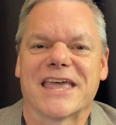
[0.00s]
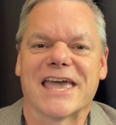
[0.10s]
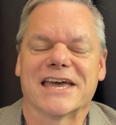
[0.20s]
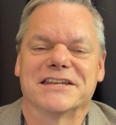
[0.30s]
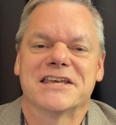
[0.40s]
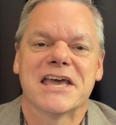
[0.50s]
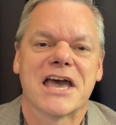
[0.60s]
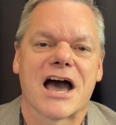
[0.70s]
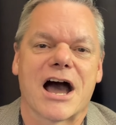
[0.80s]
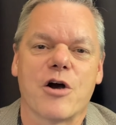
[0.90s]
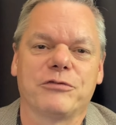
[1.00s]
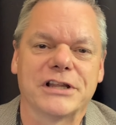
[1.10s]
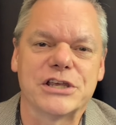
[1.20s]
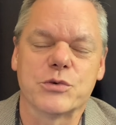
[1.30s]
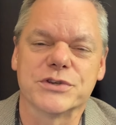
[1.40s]
and
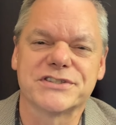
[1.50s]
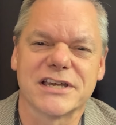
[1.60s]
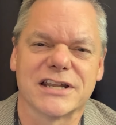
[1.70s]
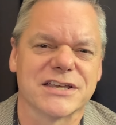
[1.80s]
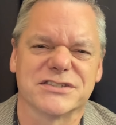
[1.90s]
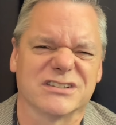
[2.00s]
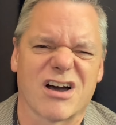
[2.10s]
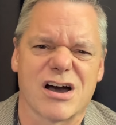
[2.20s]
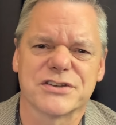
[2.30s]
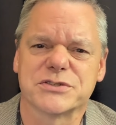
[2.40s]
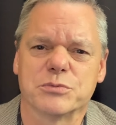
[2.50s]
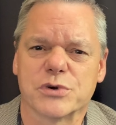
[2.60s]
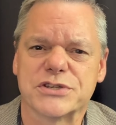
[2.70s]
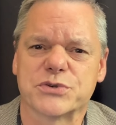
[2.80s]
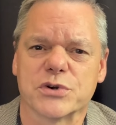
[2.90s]
hopefully you will see it as an awesome
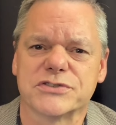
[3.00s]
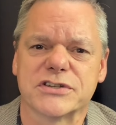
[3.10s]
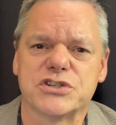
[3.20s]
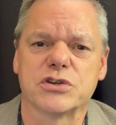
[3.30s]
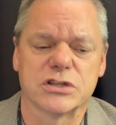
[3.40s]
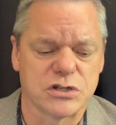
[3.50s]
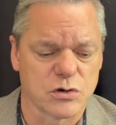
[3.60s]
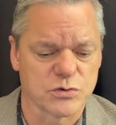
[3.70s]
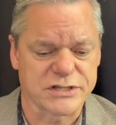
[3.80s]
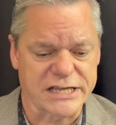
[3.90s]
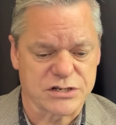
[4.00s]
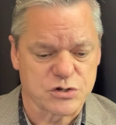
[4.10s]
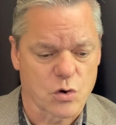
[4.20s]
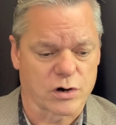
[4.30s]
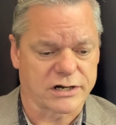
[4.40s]
resource that you can use in
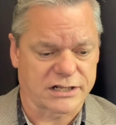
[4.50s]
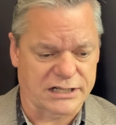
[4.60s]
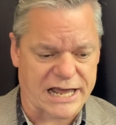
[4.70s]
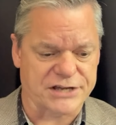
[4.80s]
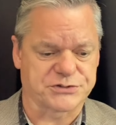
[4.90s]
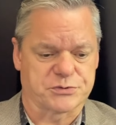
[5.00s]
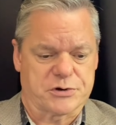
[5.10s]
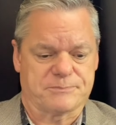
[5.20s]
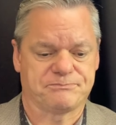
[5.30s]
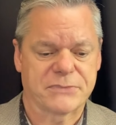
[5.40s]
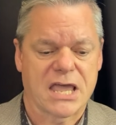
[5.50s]
your classroom.